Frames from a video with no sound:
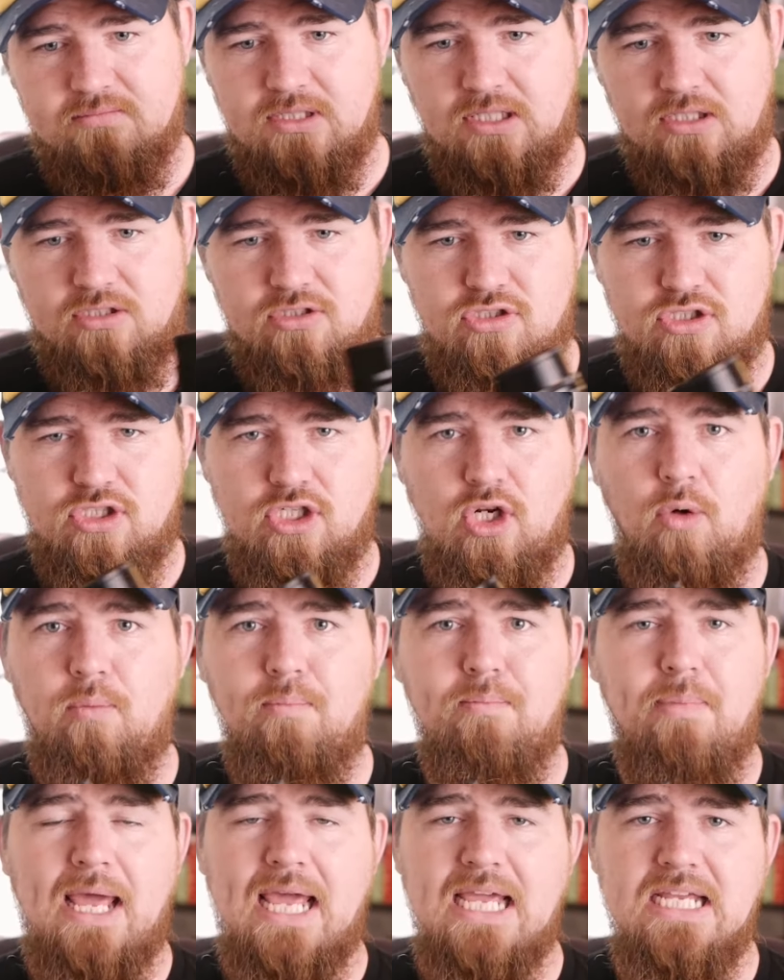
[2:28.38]

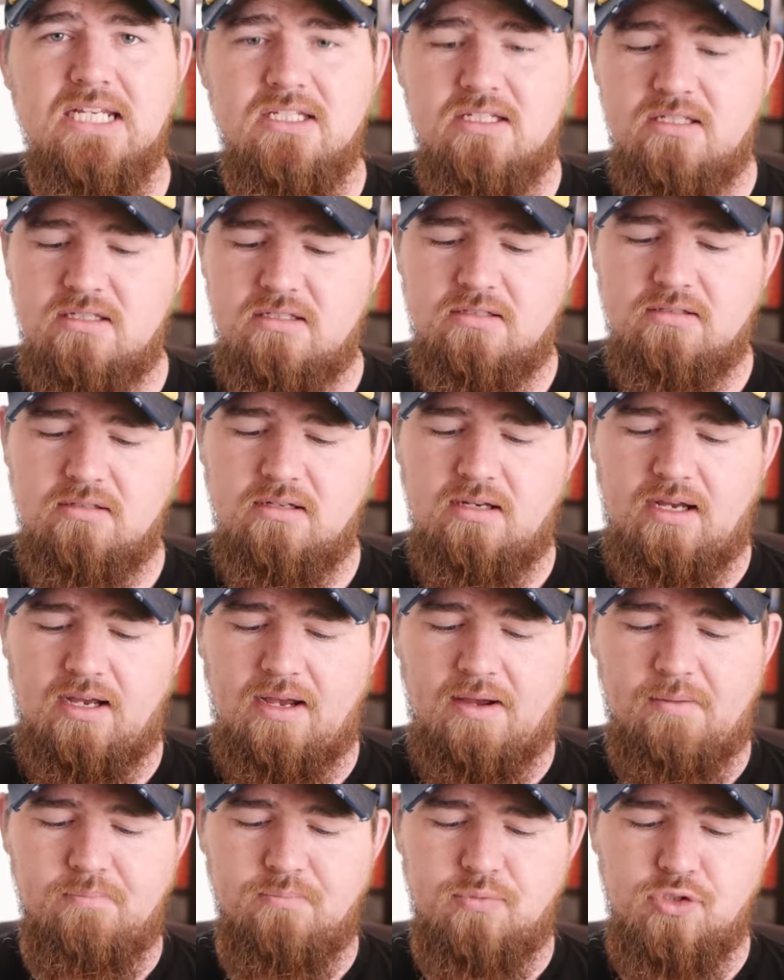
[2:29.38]
slow-paced
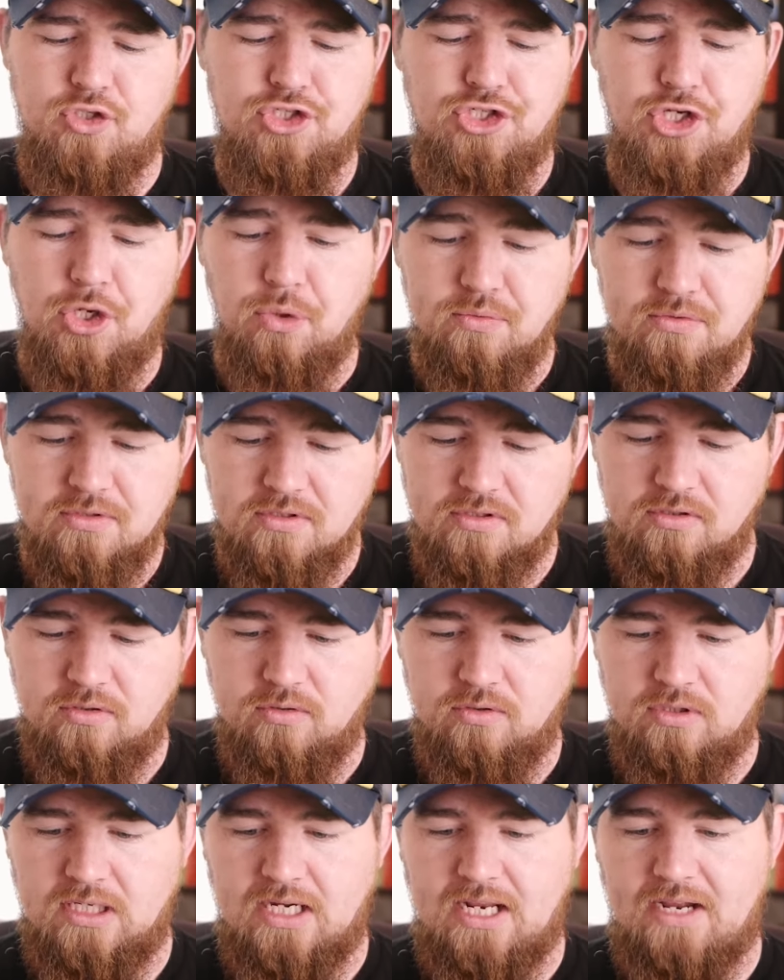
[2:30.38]
shoot. You
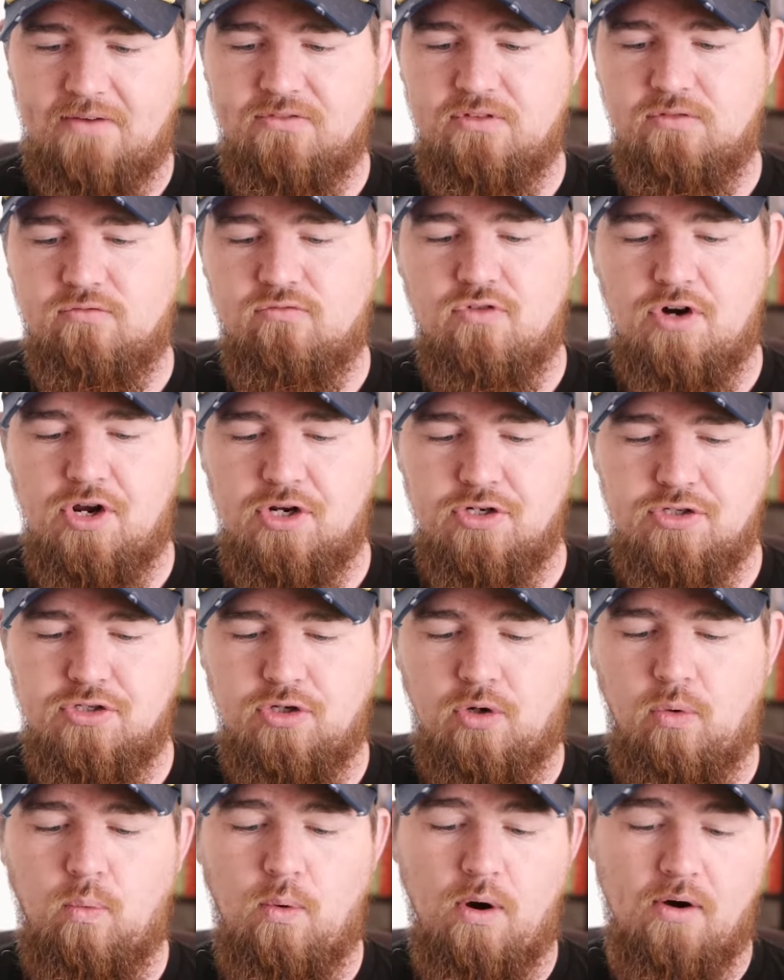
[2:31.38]
didn't have to rush
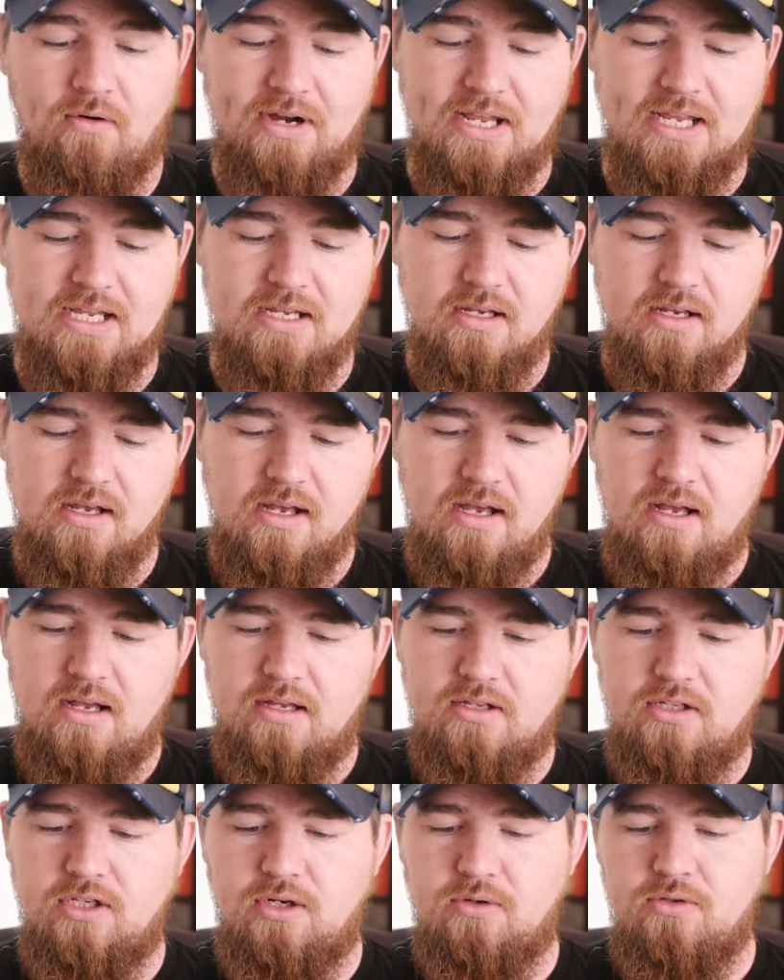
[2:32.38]
or worry.
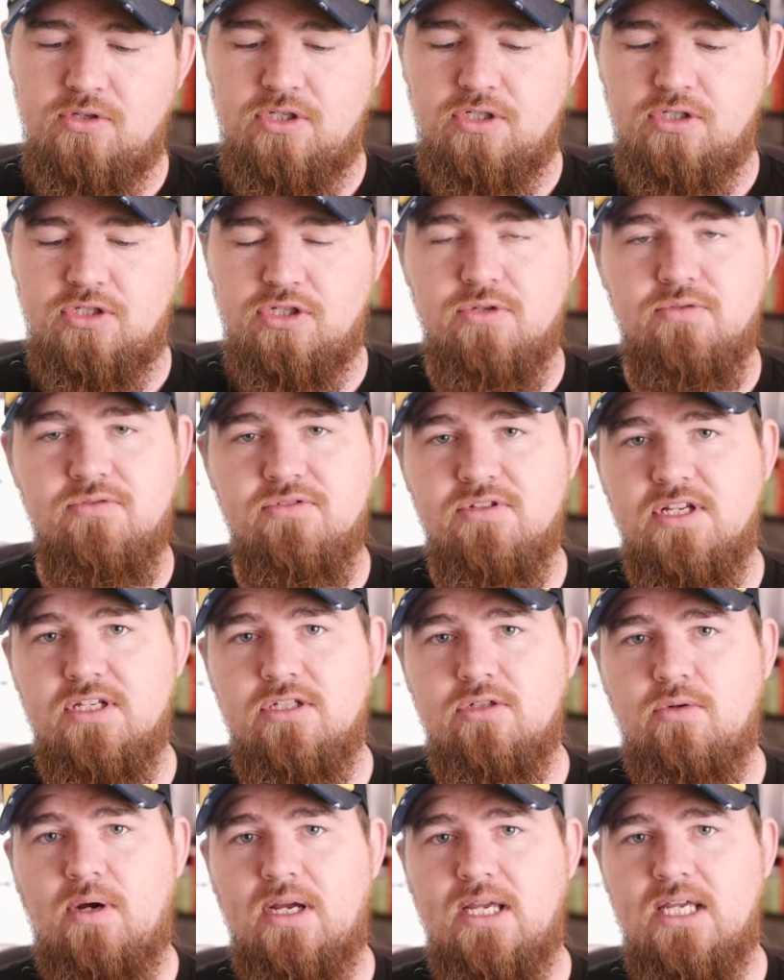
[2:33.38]
You know, you could use this
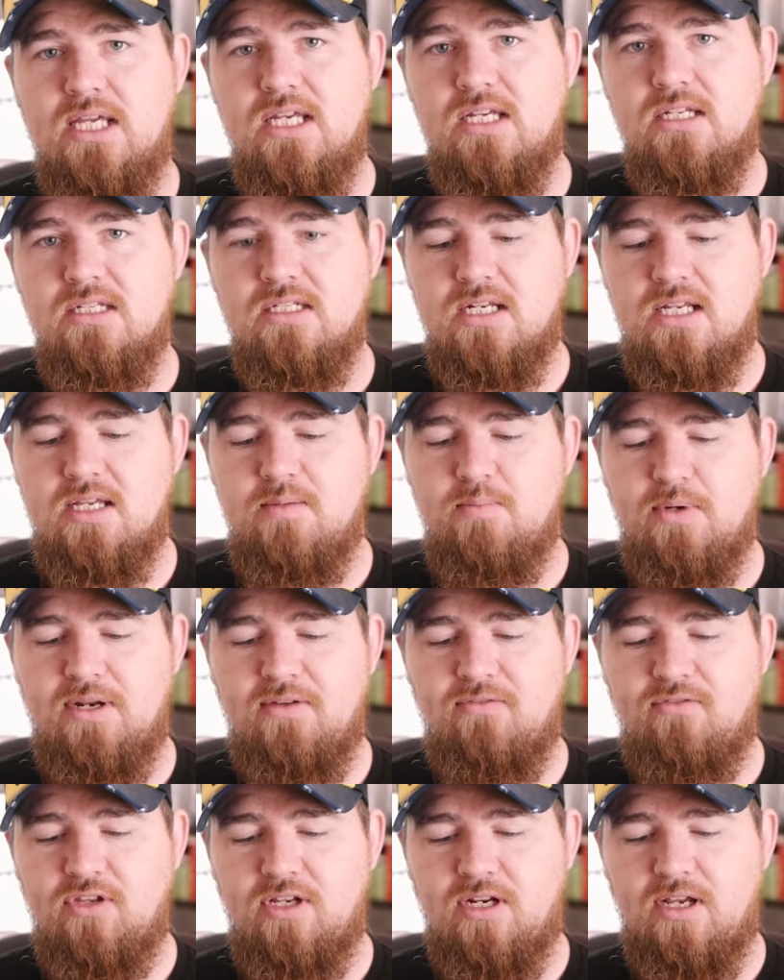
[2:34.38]
quite easily, but
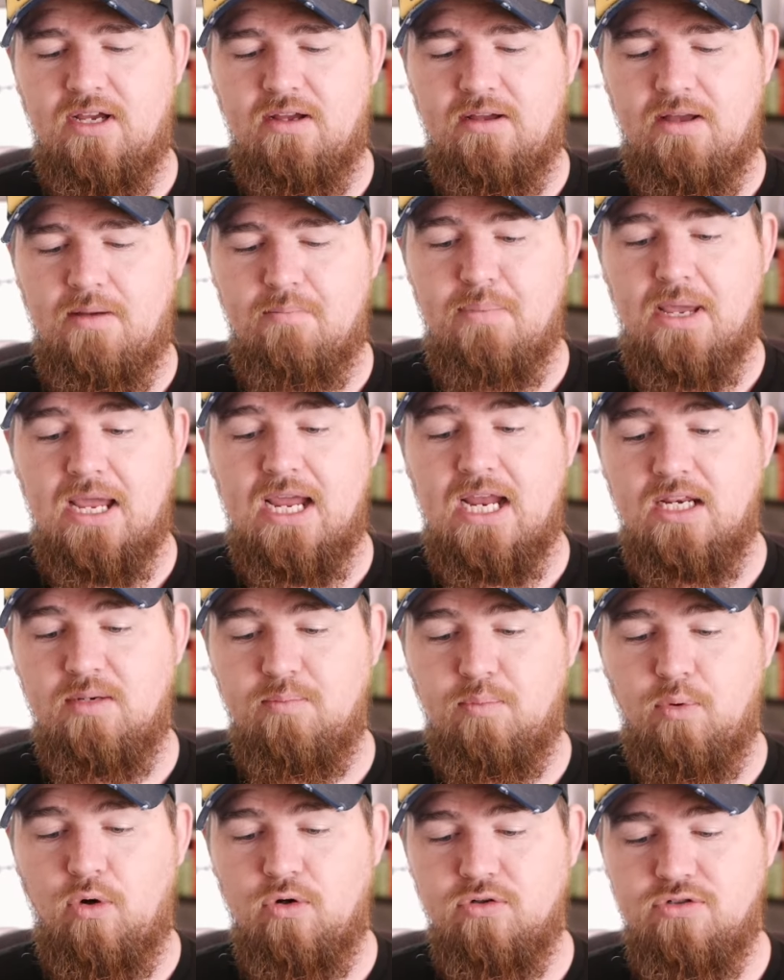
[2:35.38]
if you're a paid
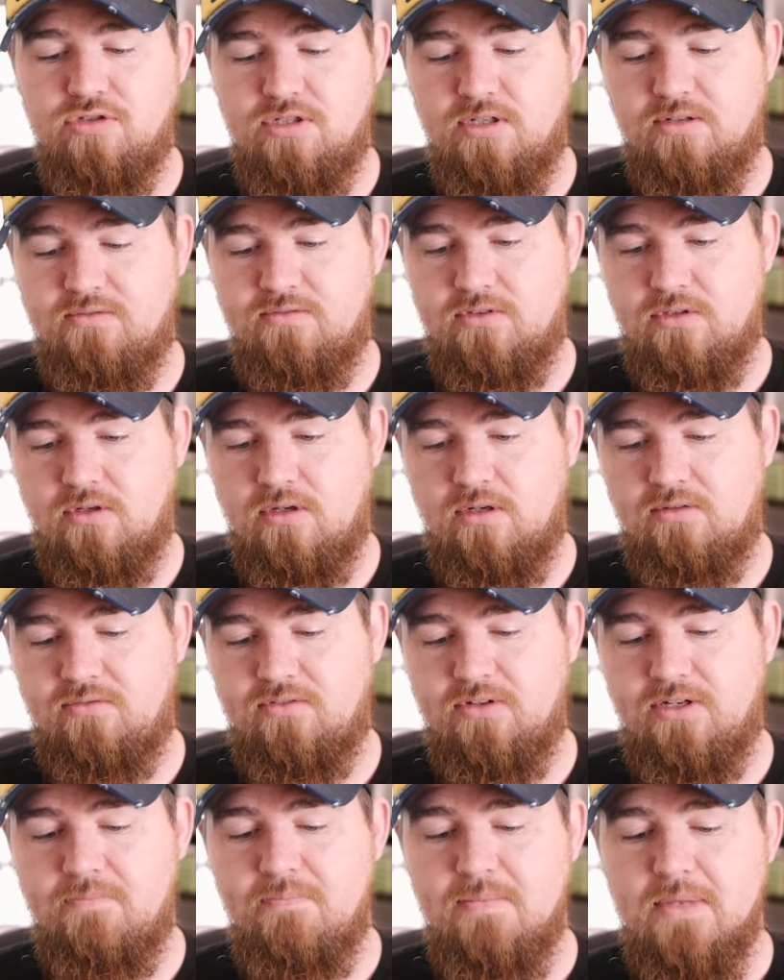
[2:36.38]
portrait
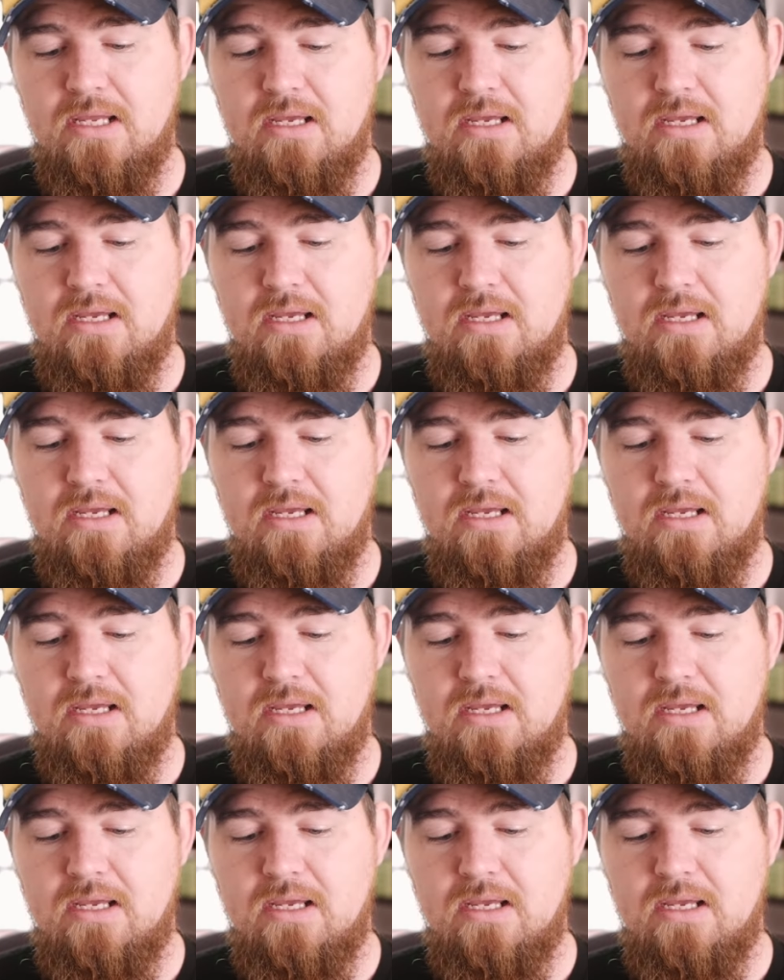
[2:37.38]
photographer